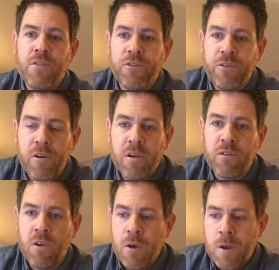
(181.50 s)
of the
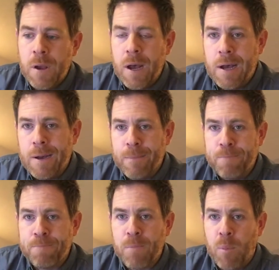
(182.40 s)
series.
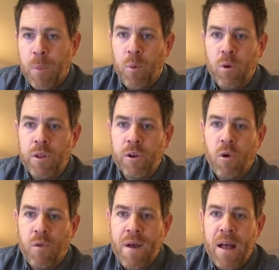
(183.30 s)
But Portland
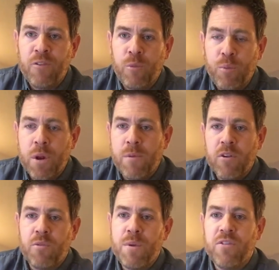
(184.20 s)
and Corvallis will pretty
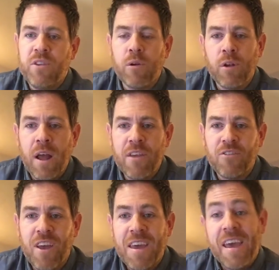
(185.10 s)
much be
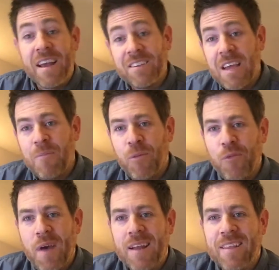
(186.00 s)
synchronized, except for
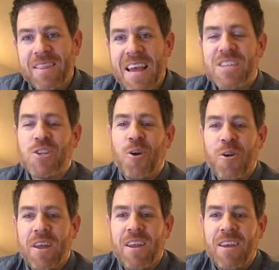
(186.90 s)
the fact that they
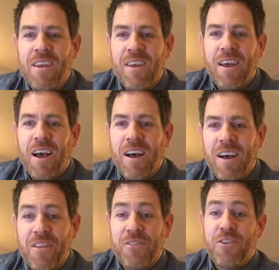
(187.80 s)
started
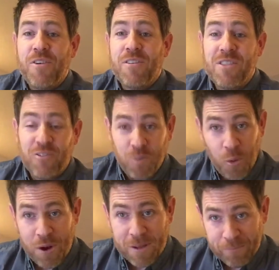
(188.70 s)
this series this
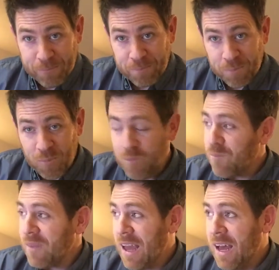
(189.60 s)
morning,
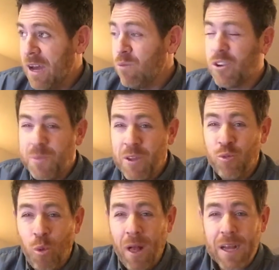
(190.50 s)
which
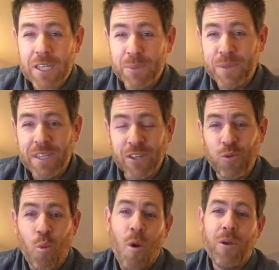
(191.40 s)
means we'll actually be
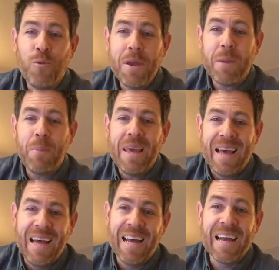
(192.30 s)
just 1 week
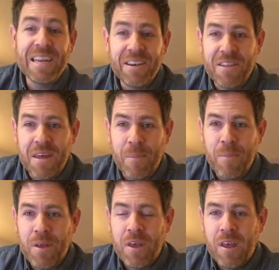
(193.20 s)
behind
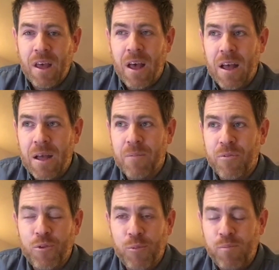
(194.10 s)
them
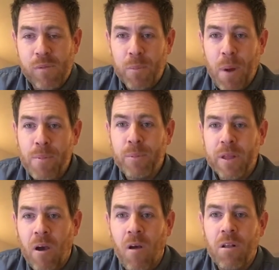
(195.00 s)
through
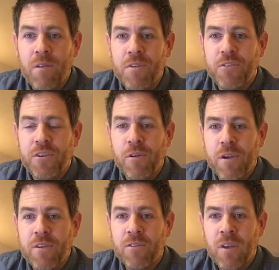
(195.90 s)
probably all of the
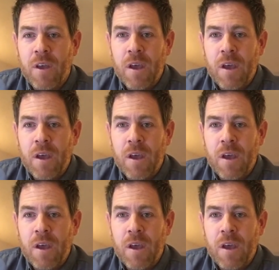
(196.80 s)
series.